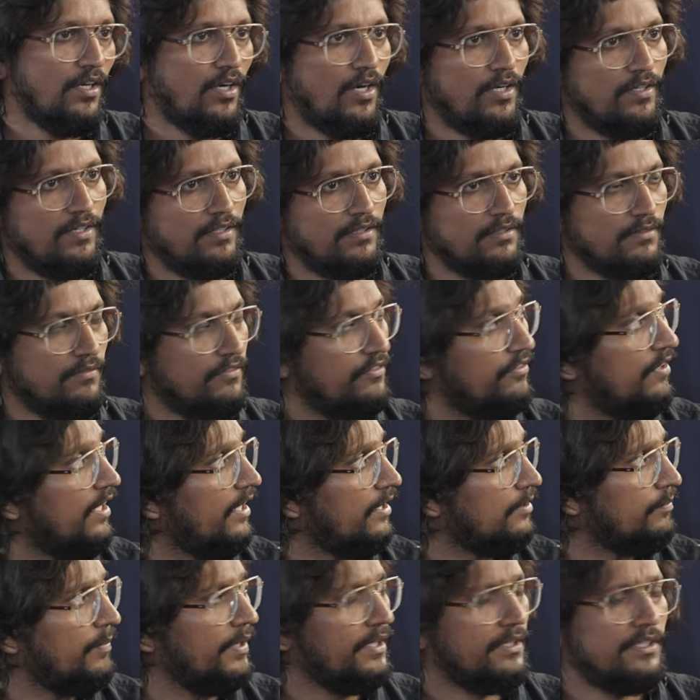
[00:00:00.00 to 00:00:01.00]
lot of
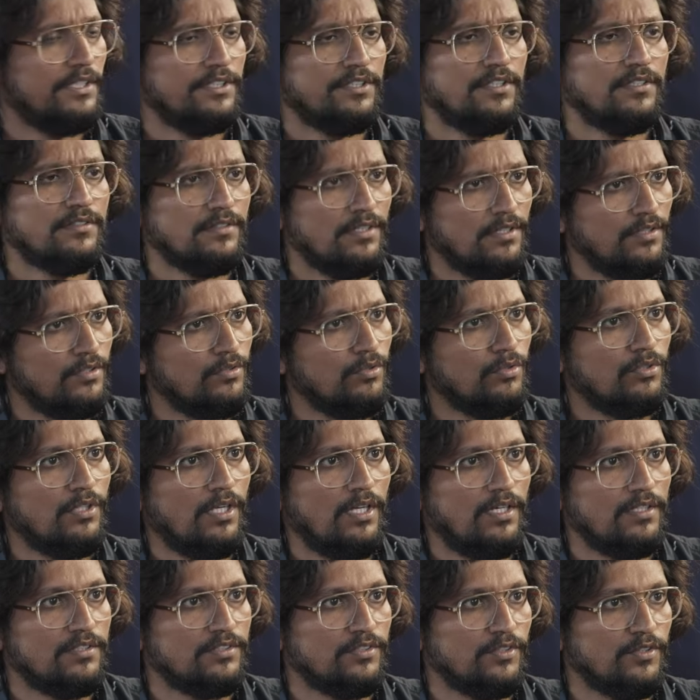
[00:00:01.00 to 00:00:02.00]
expectations on Dhootha
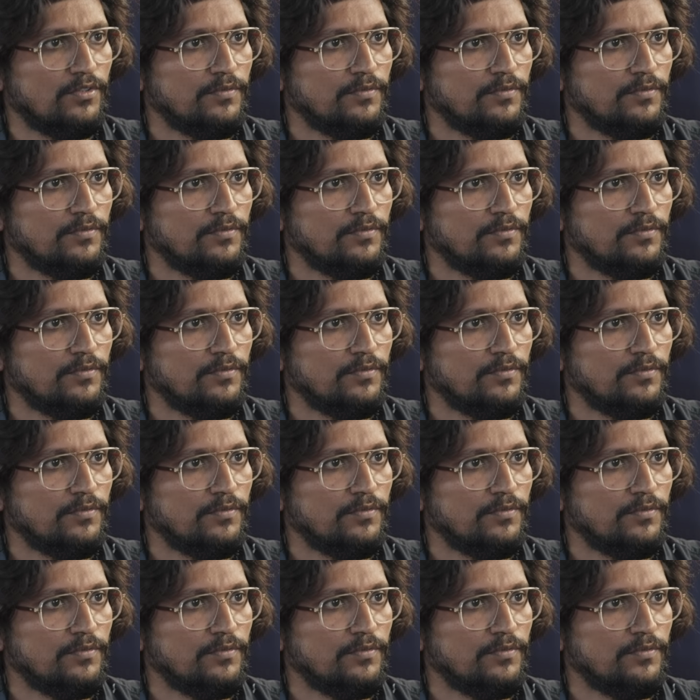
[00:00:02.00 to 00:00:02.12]
also.